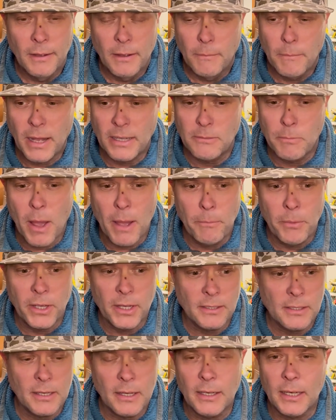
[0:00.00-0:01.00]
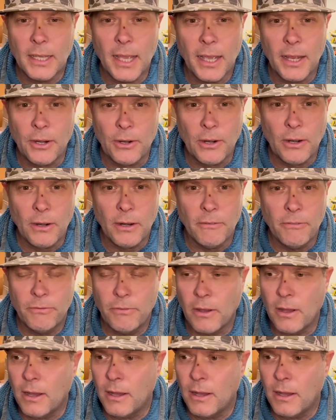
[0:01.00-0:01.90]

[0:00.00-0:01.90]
indicator. If